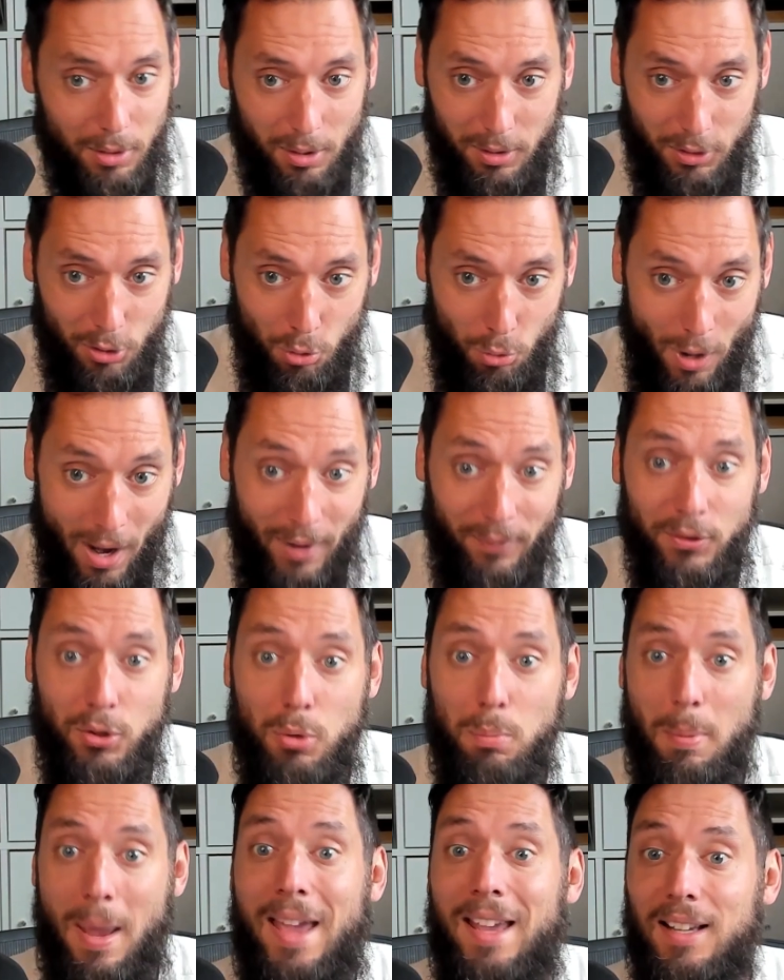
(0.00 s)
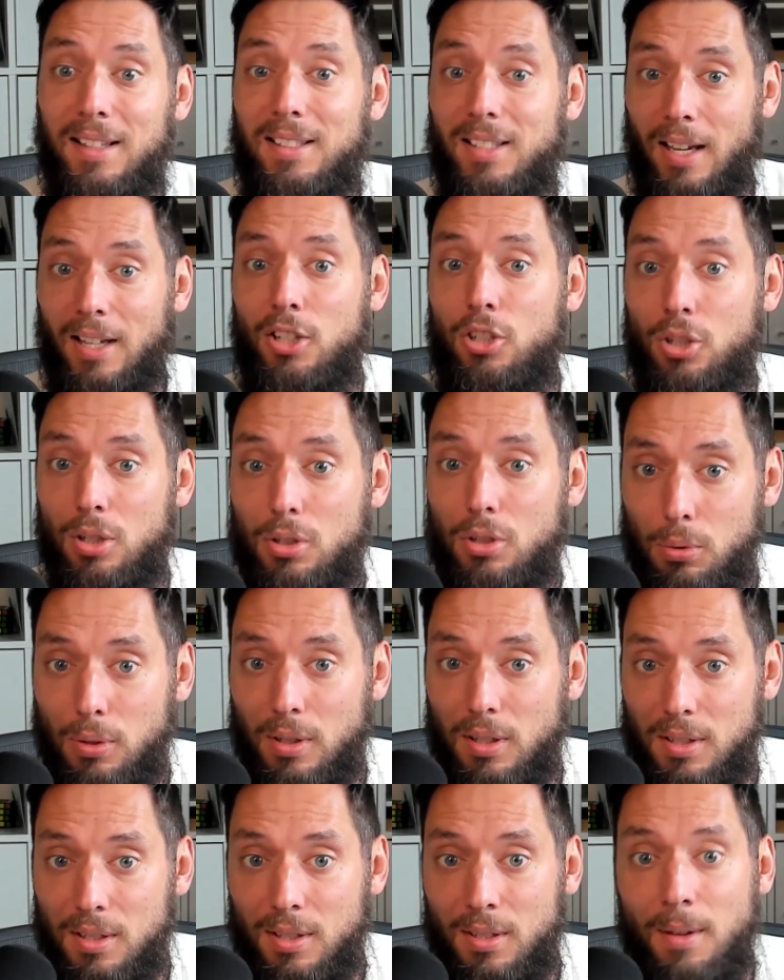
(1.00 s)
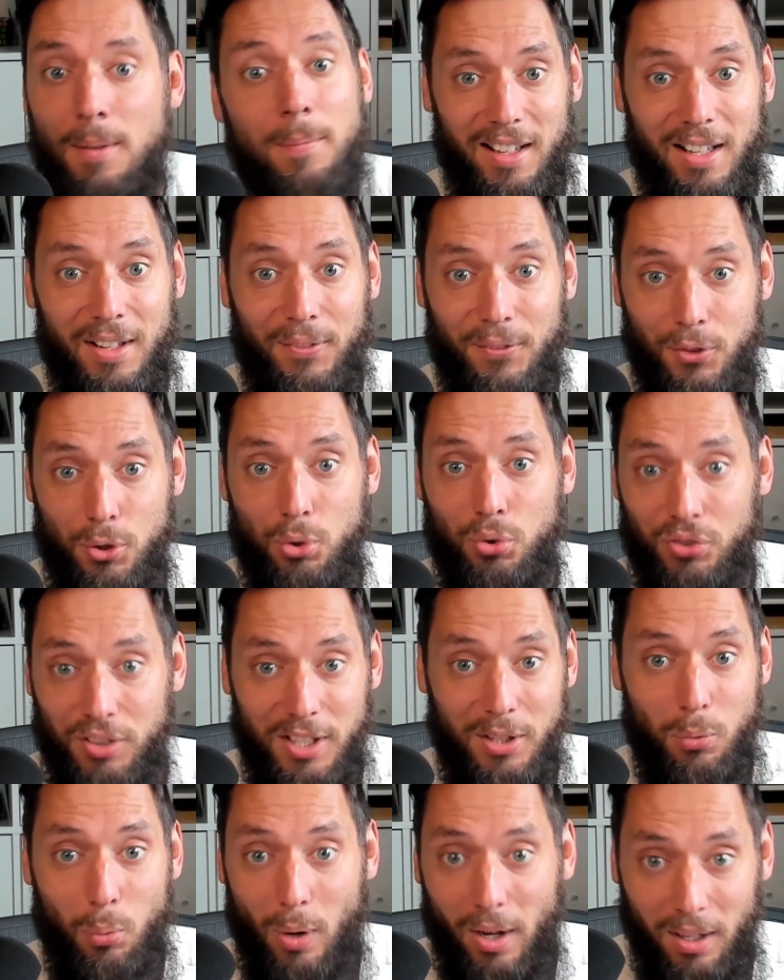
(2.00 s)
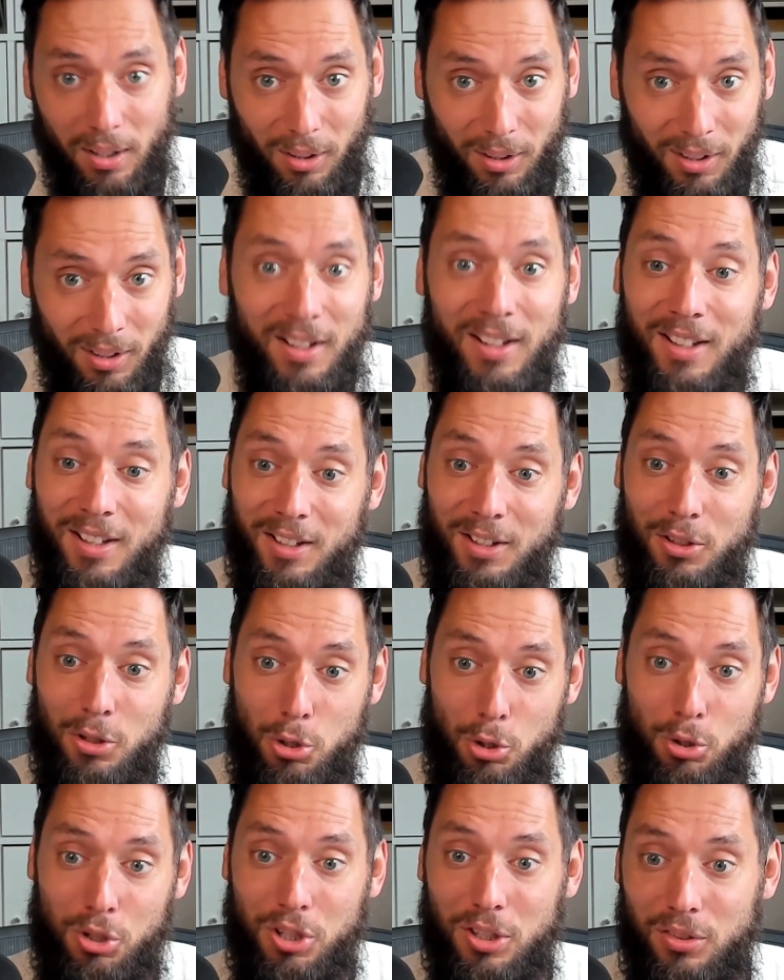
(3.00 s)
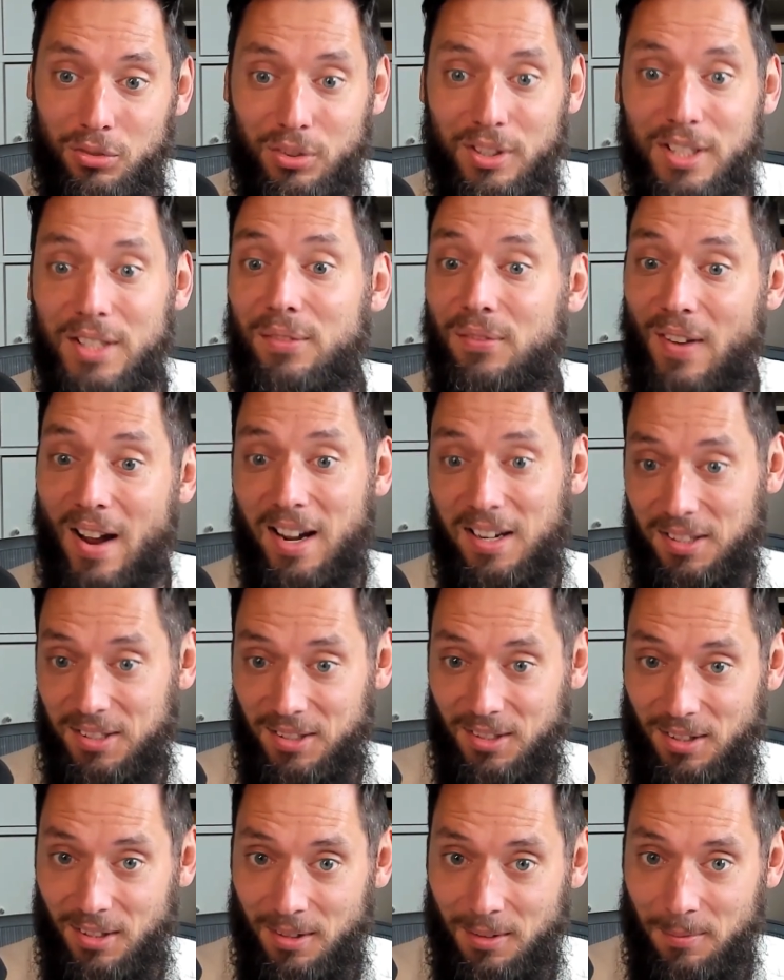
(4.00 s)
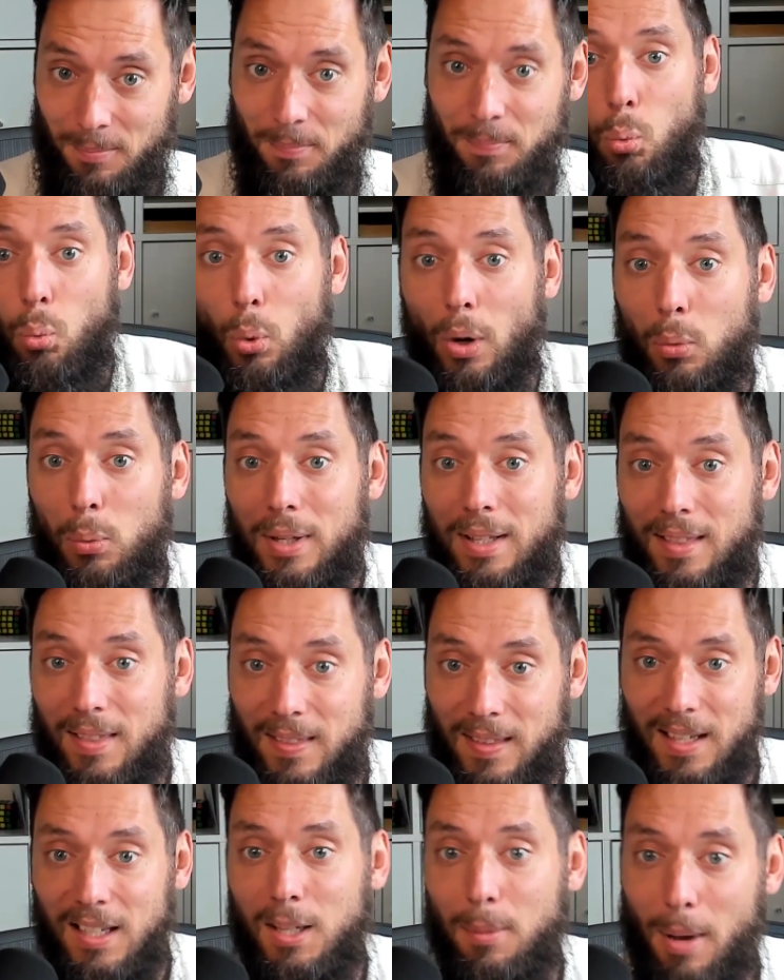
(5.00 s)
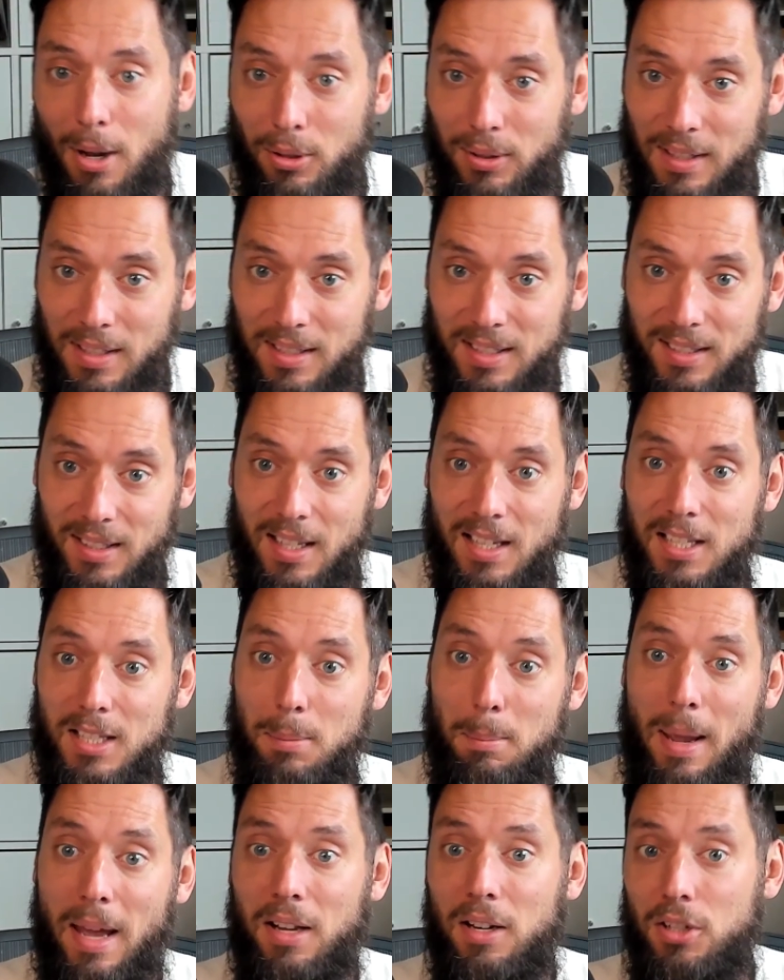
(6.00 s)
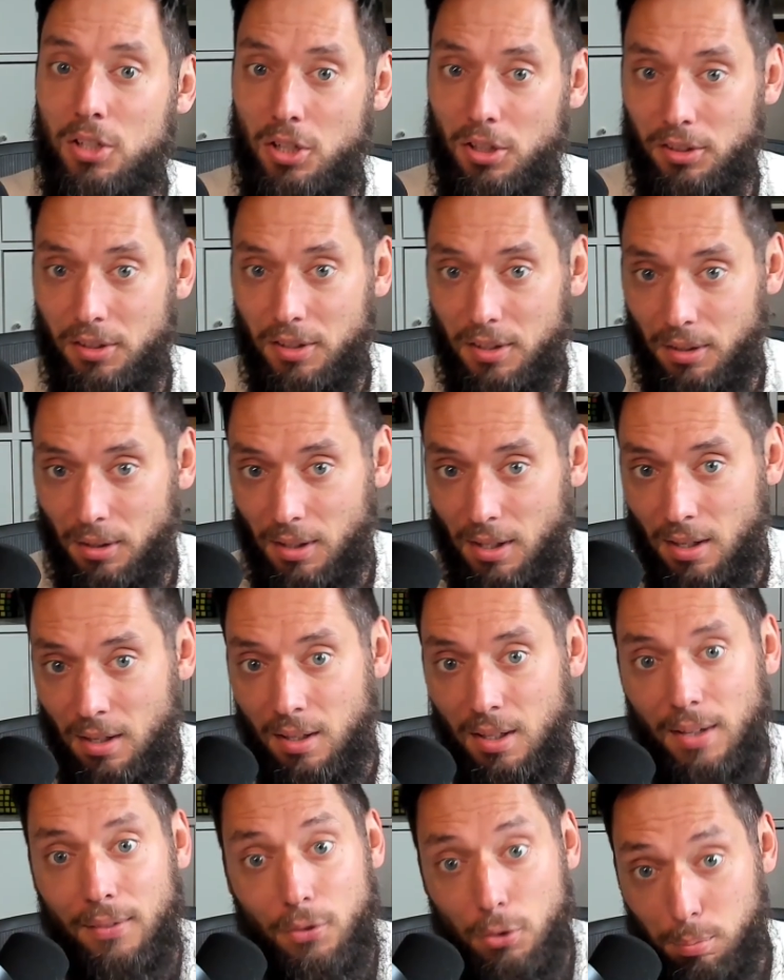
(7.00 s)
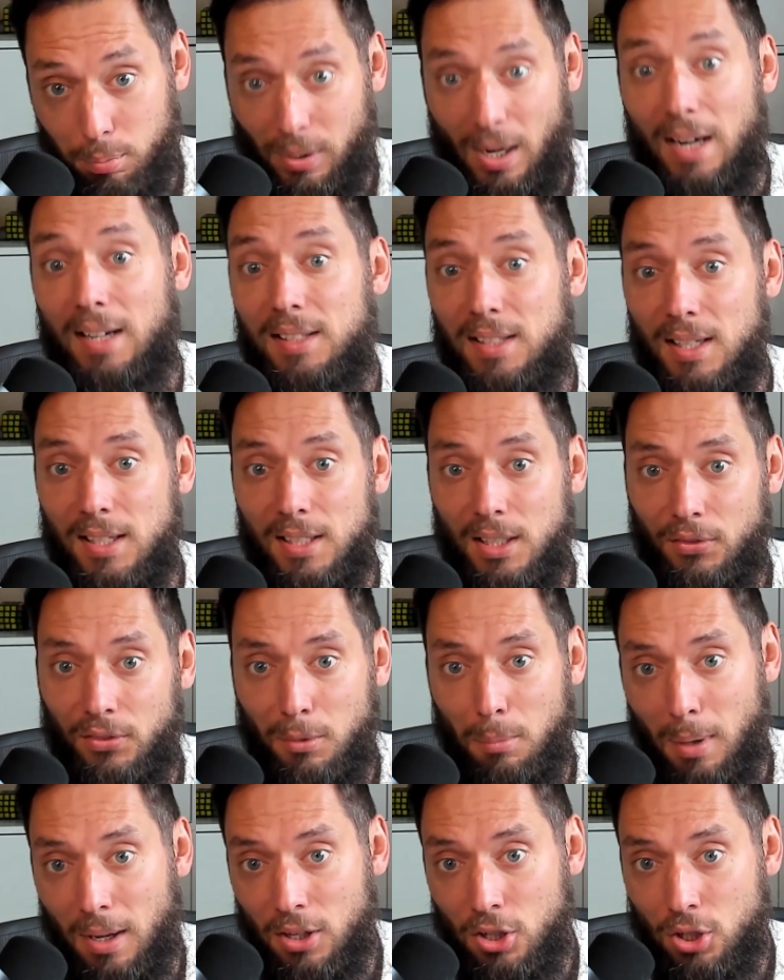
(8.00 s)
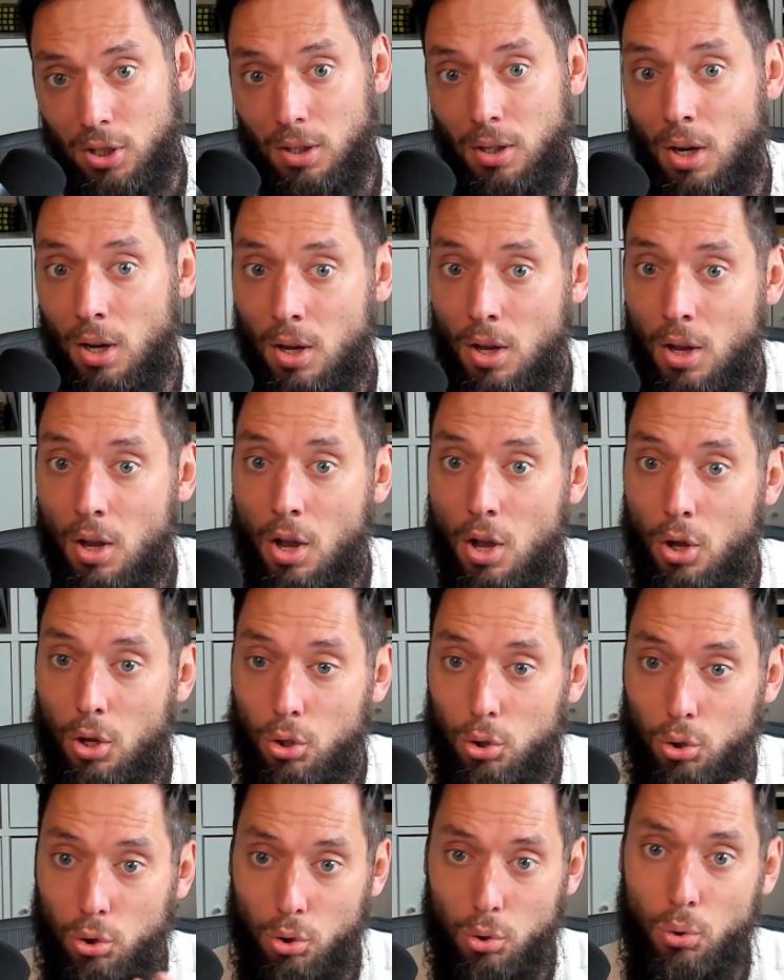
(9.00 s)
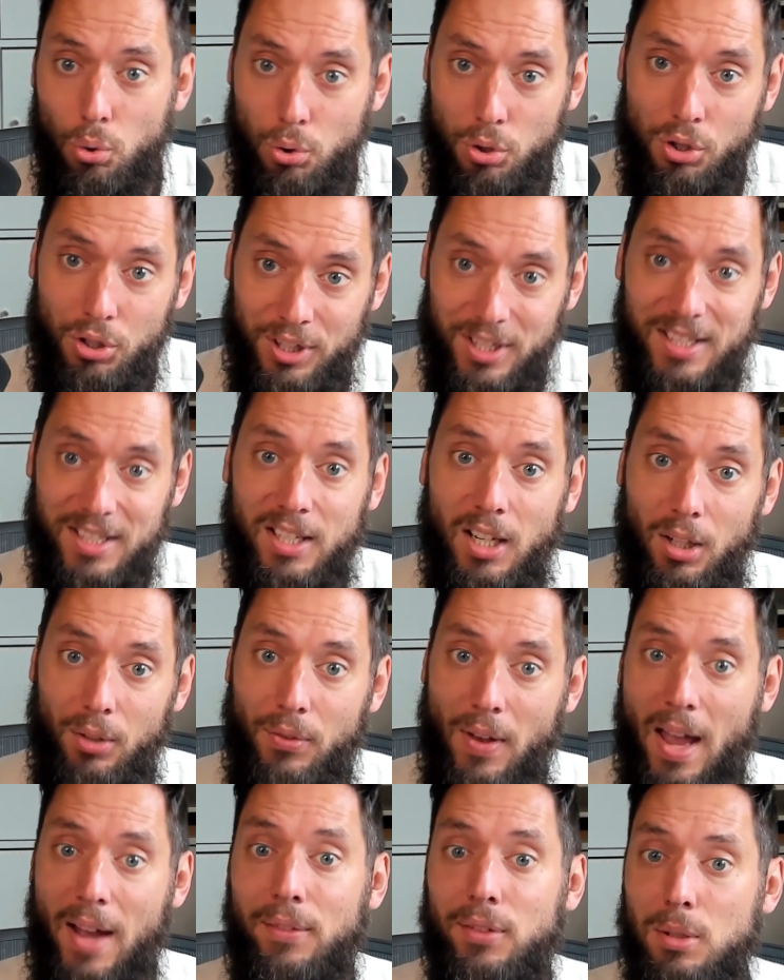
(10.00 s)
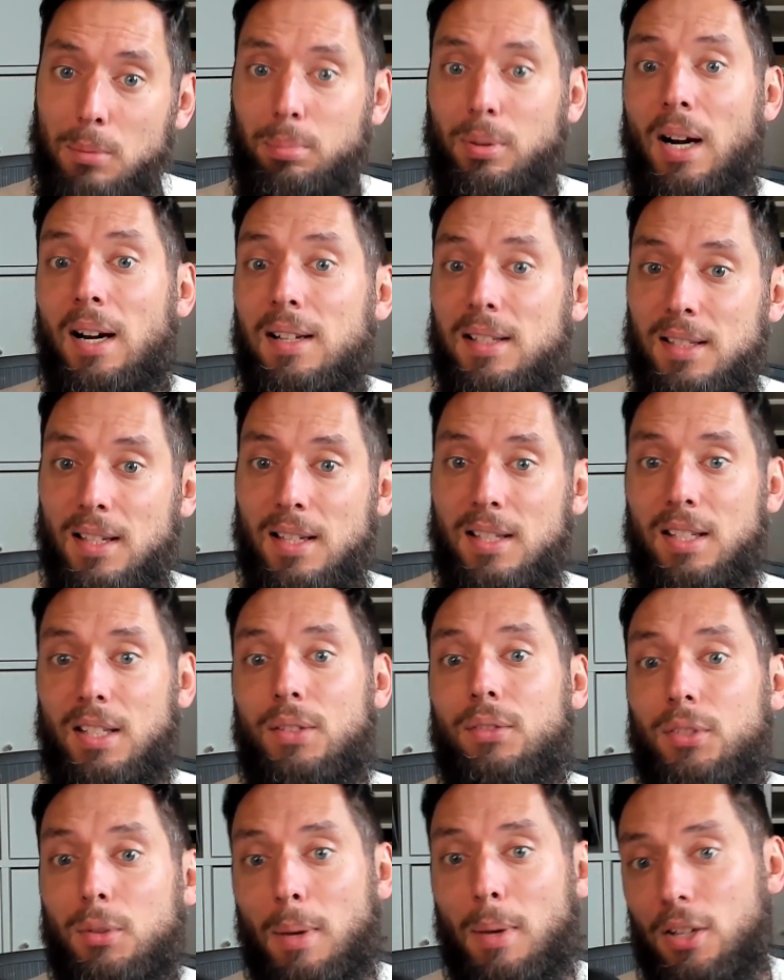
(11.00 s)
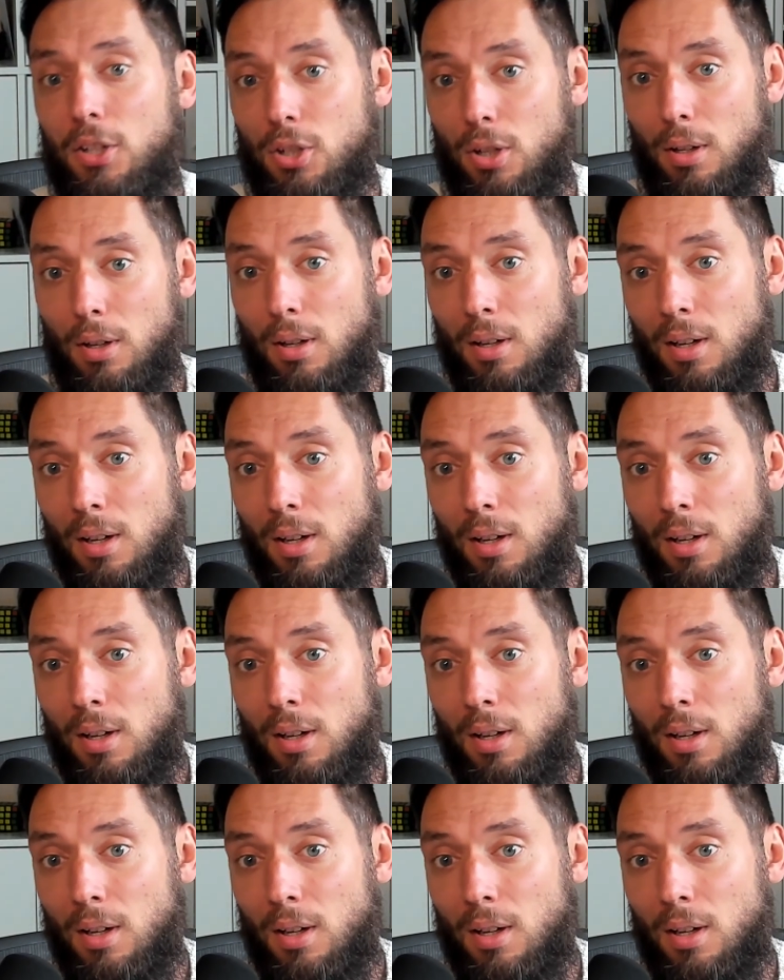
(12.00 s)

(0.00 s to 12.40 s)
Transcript: You have to pay attention to this. If you read well, you should read fast. When we think about these things managerially, if you process information, you yourself have to process information.